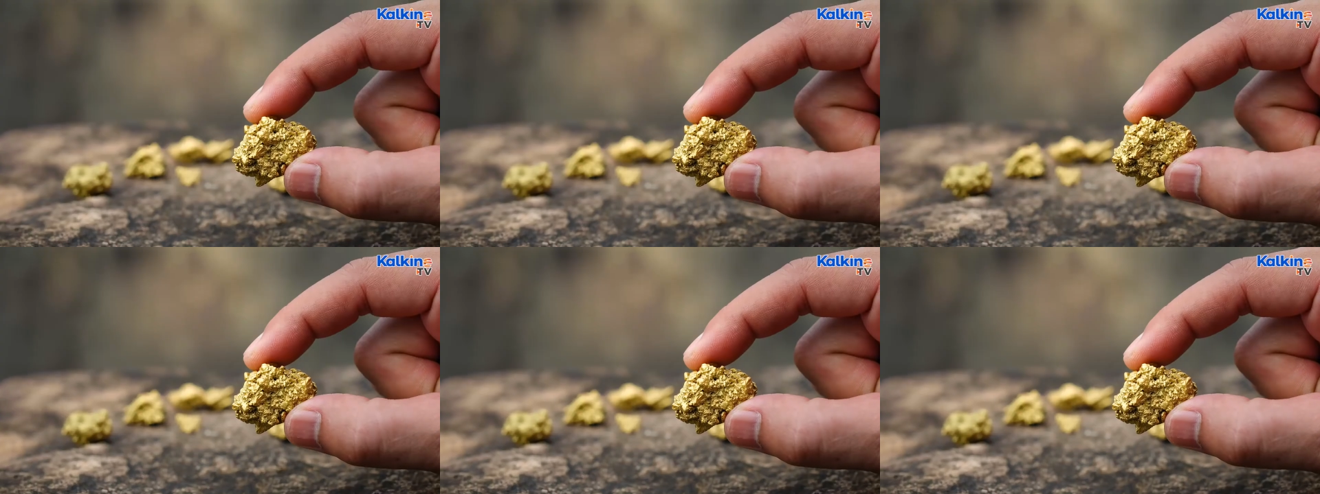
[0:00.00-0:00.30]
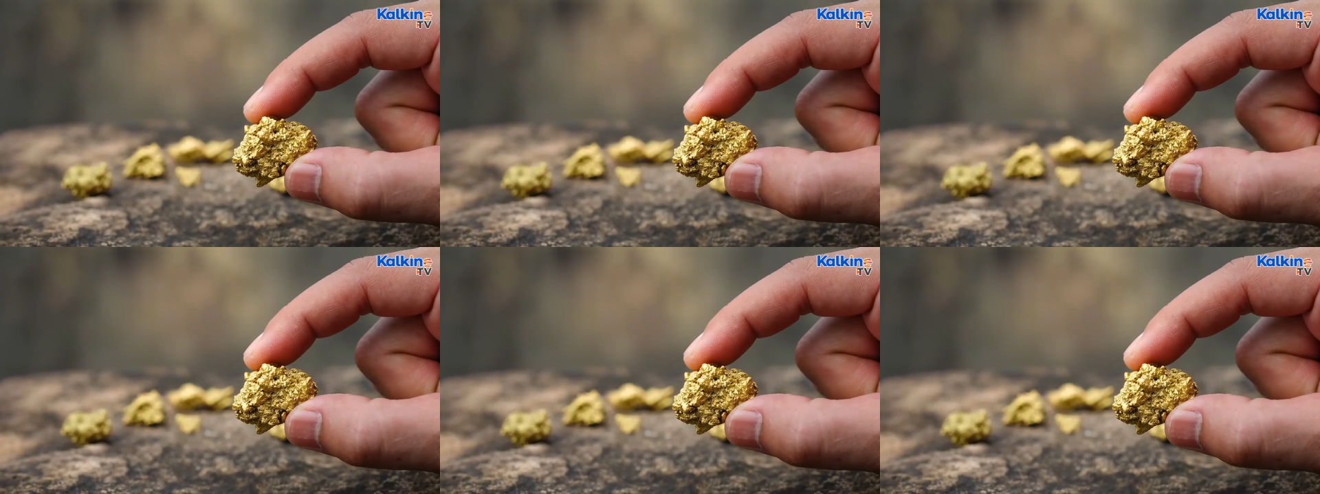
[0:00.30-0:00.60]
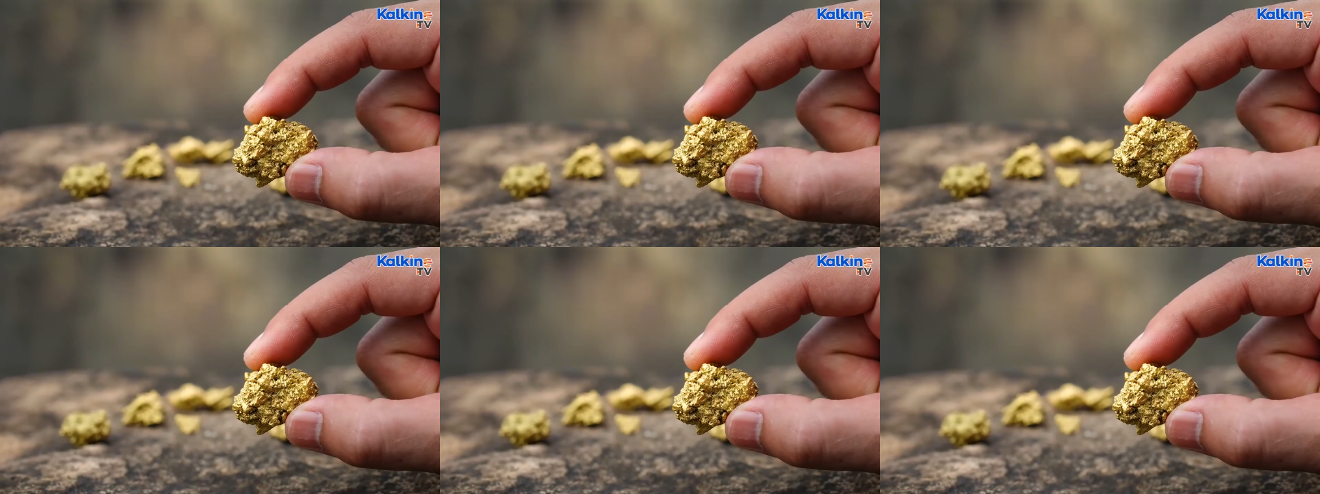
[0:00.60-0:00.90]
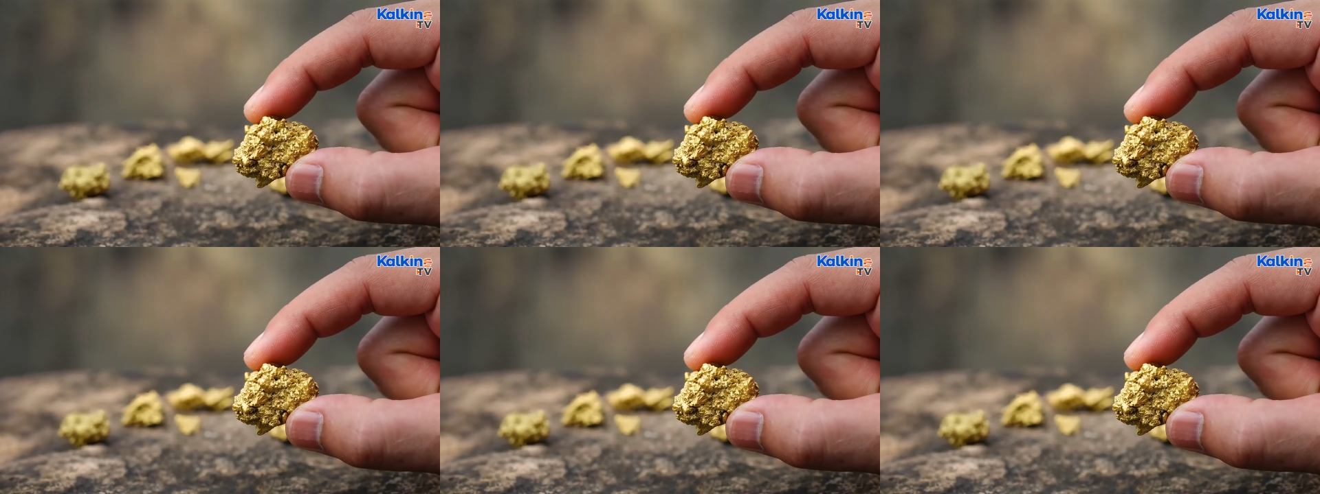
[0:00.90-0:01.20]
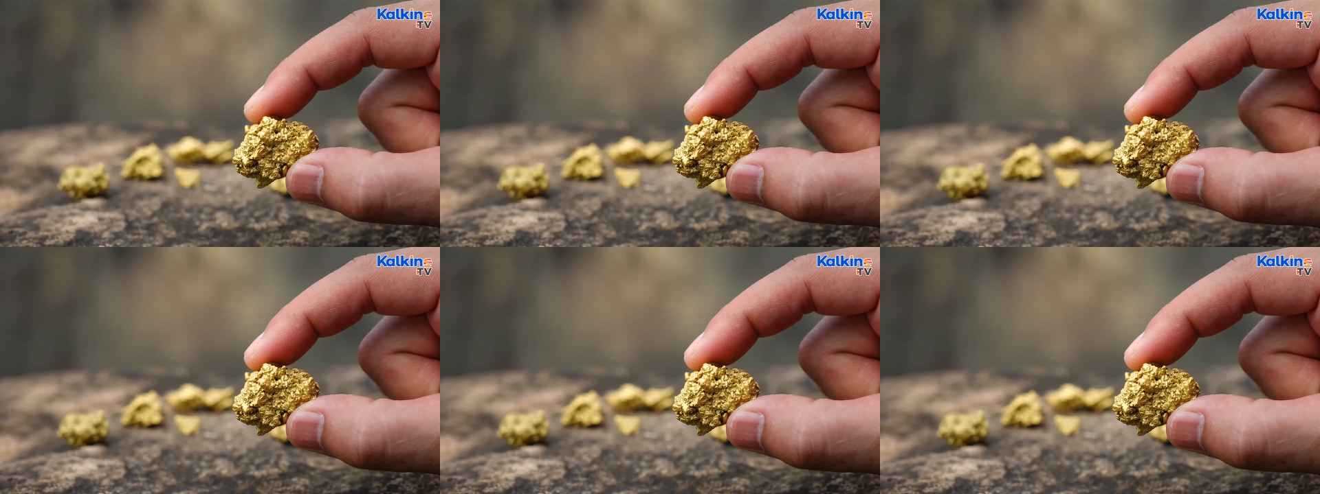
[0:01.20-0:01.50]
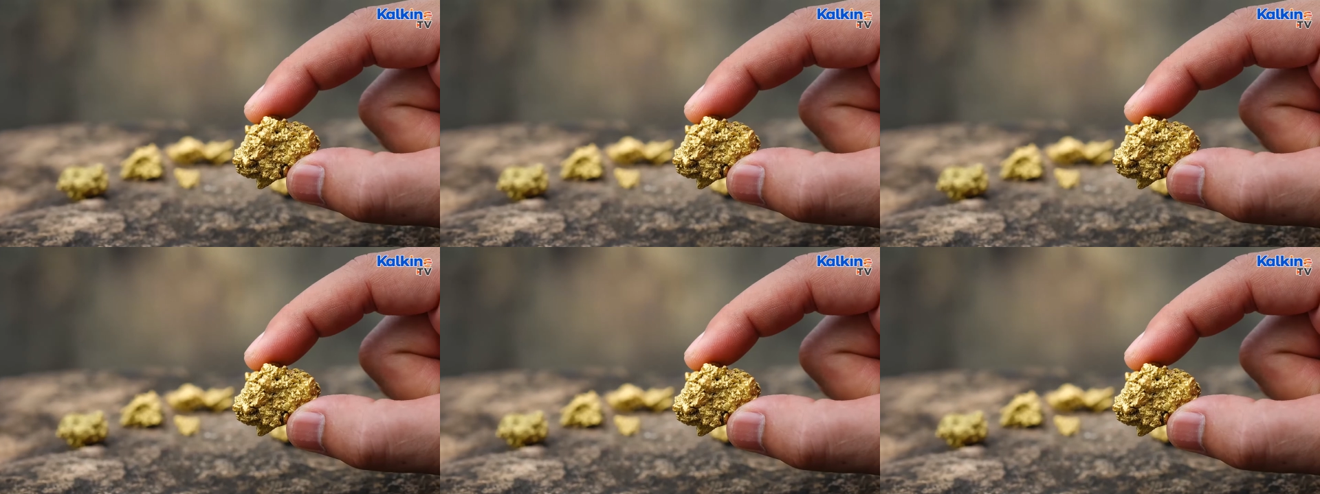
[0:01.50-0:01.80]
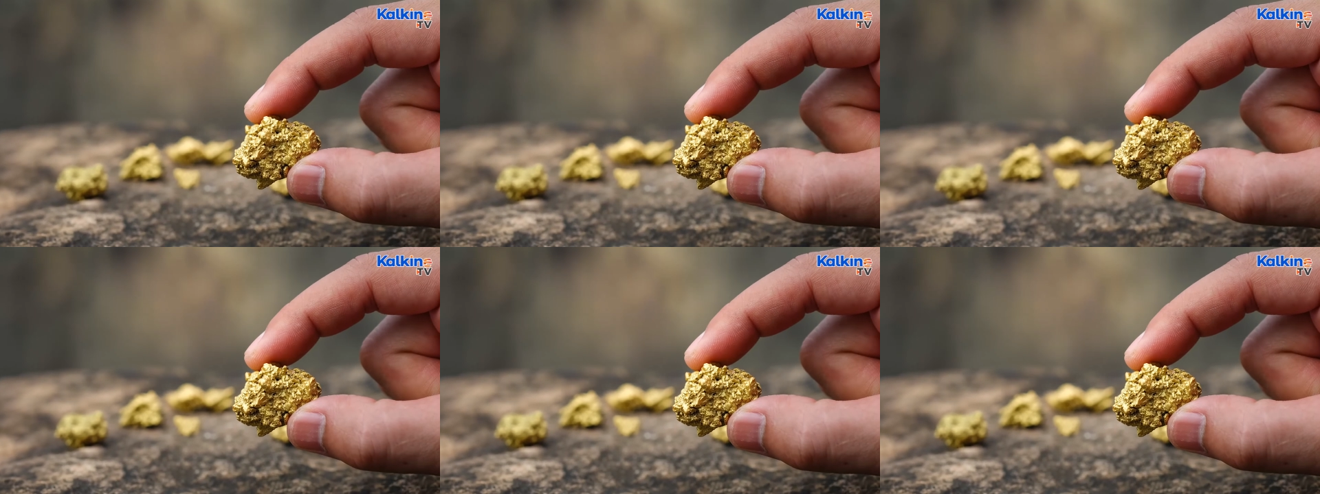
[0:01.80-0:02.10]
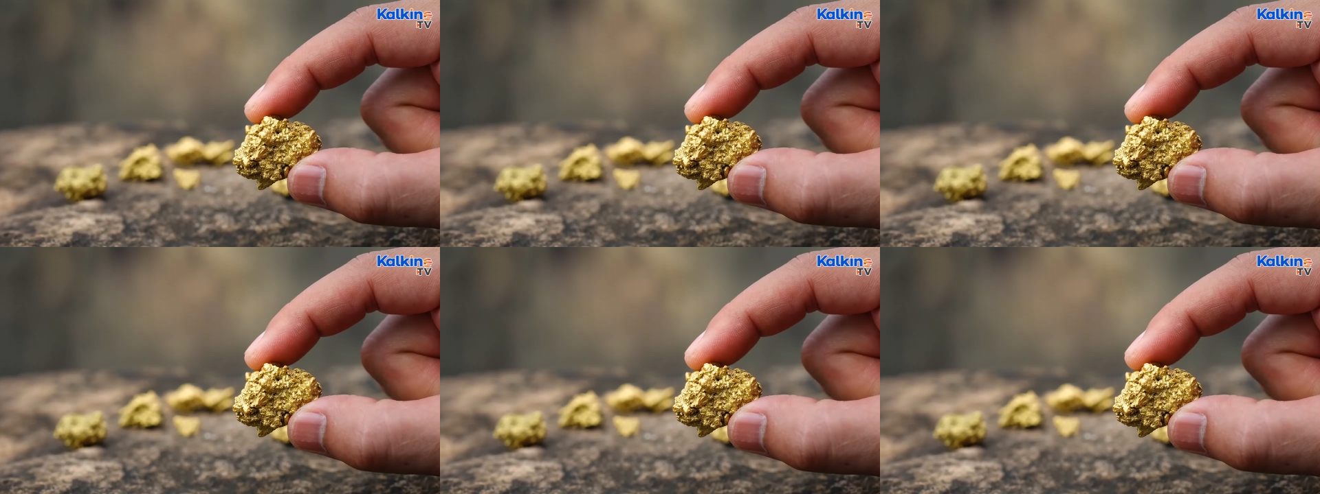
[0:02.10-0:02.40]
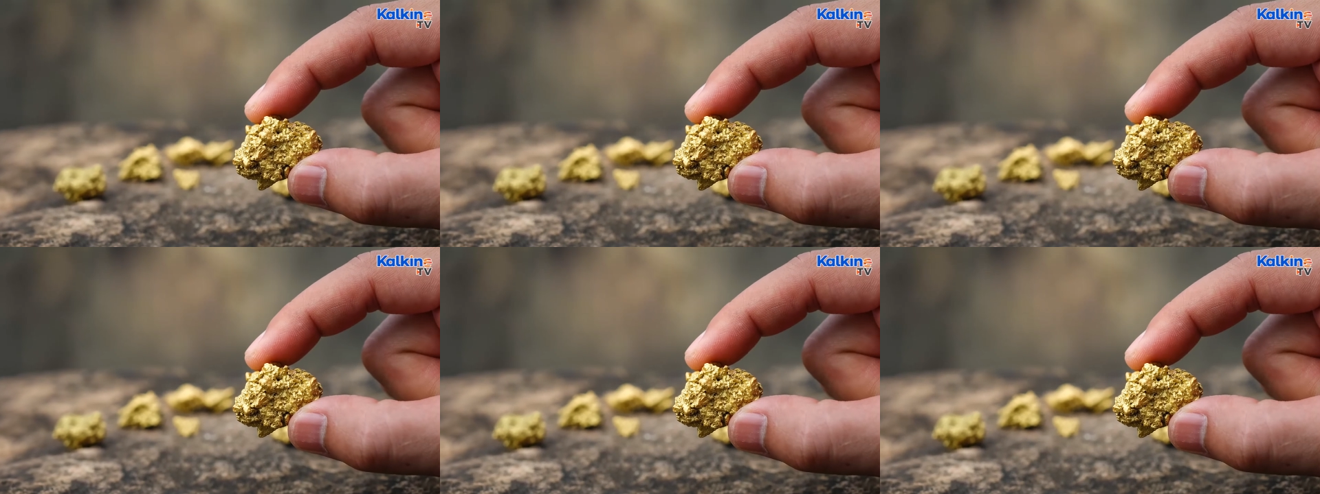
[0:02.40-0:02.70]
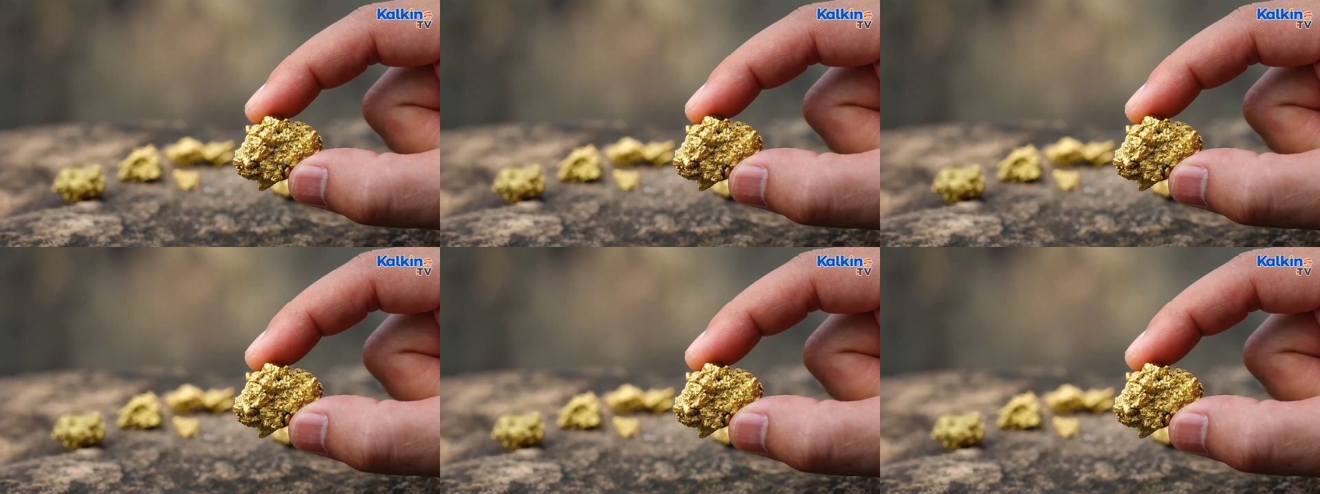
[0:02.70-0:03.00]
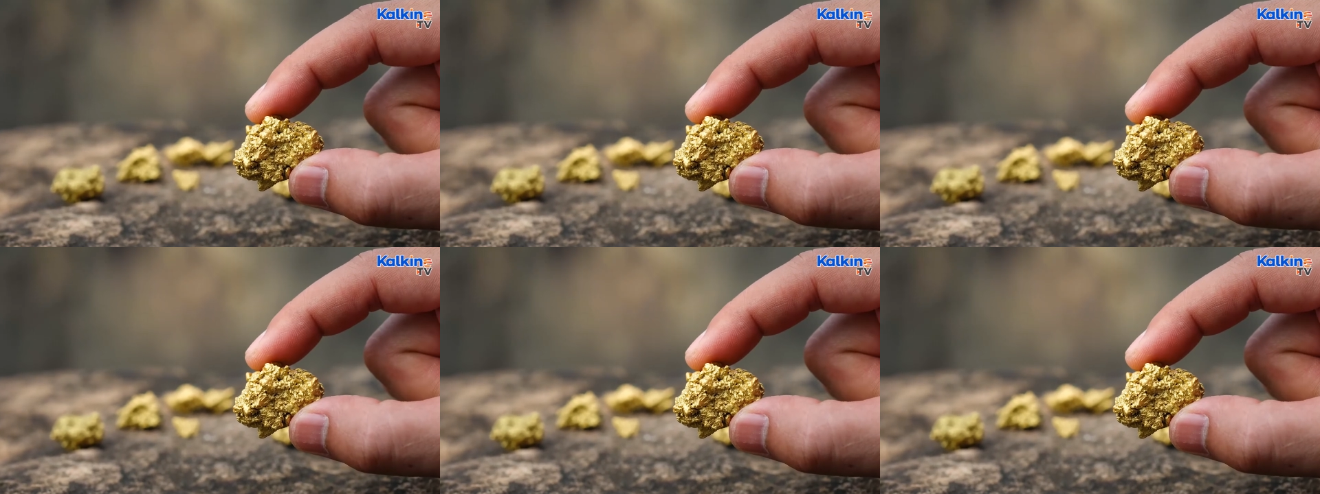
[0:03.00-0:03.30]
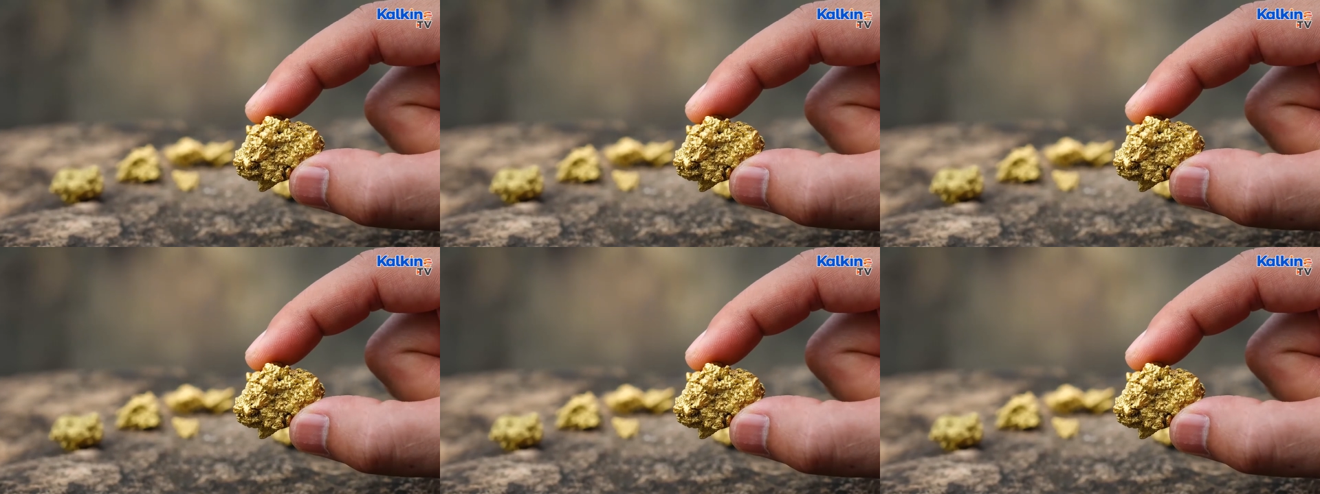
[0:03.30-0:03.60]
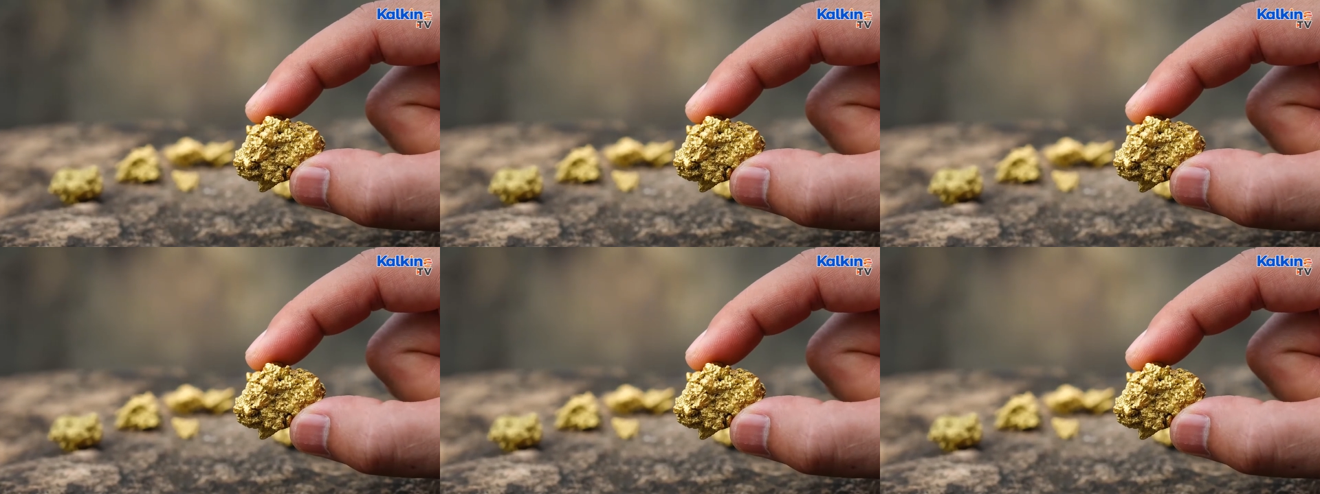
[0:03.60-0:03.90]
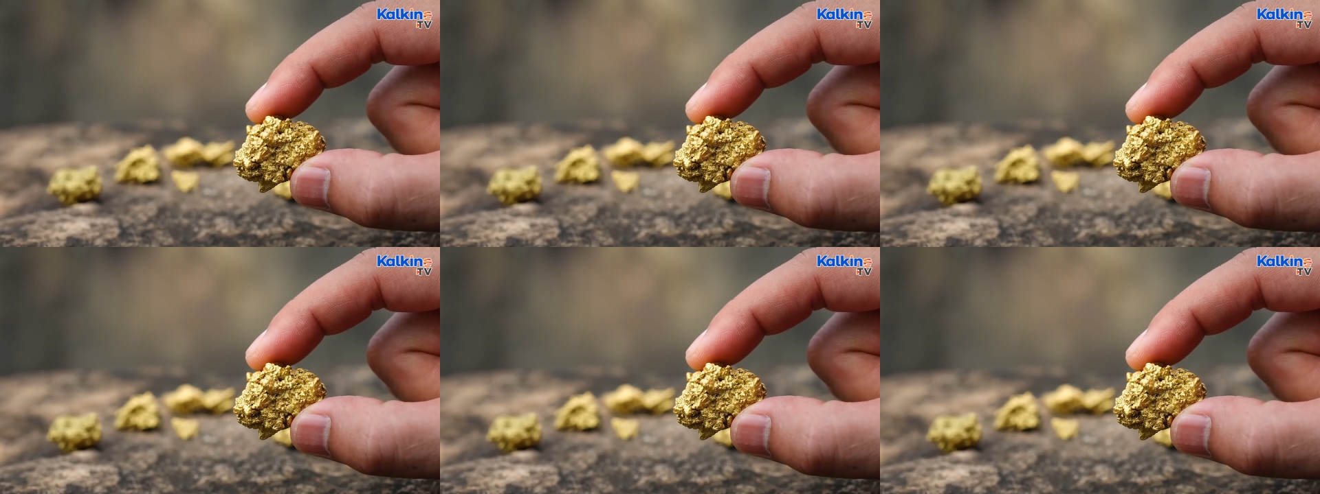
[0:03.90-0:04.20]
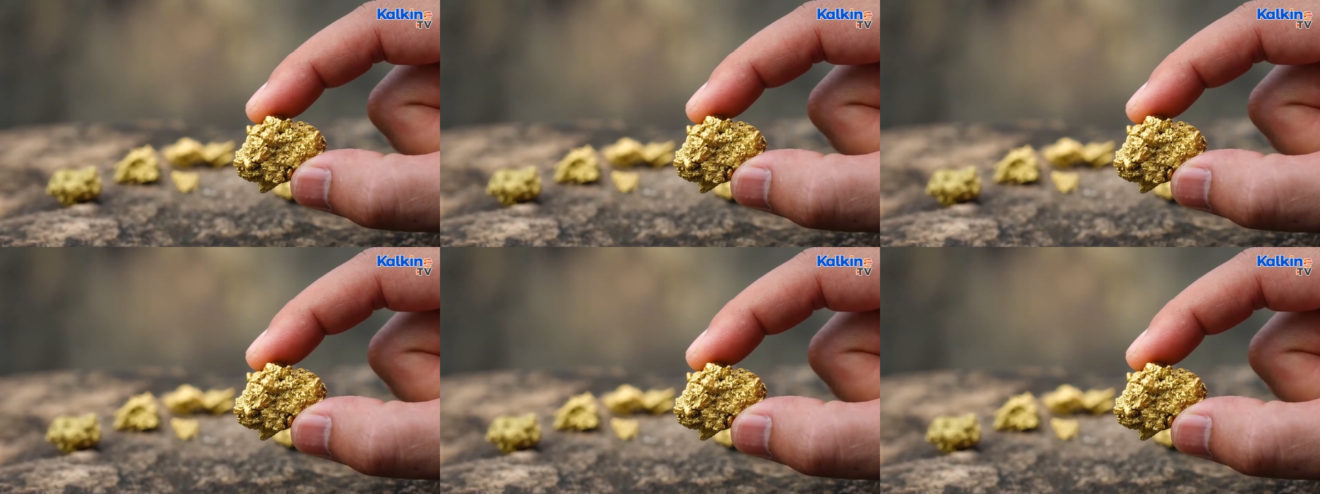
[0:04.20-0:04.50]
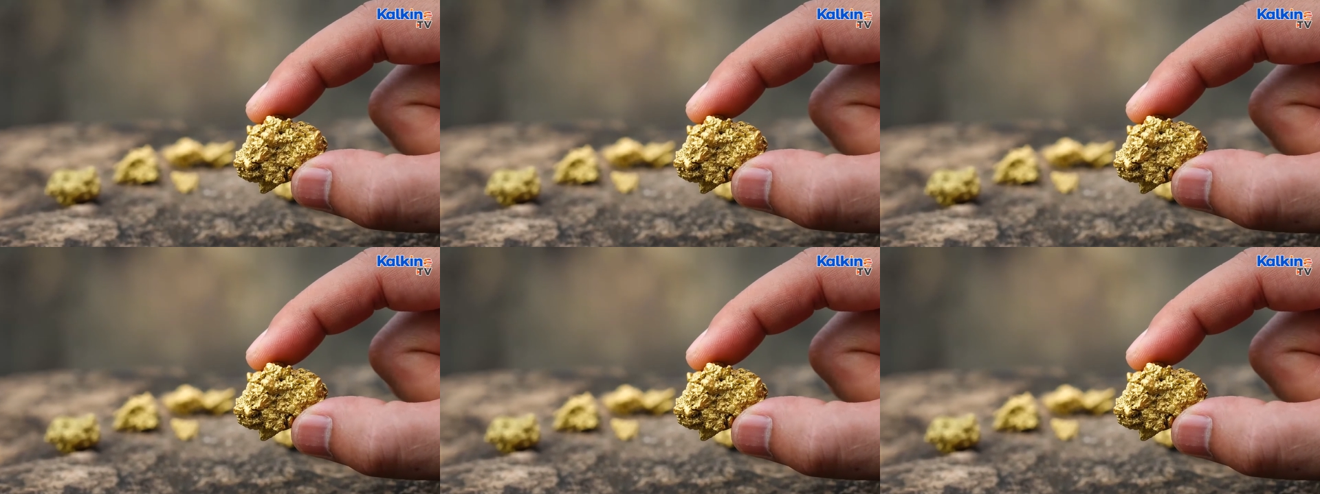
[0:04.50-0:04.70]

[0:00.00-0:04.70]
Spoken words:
No face is visible, so there are no lips to read.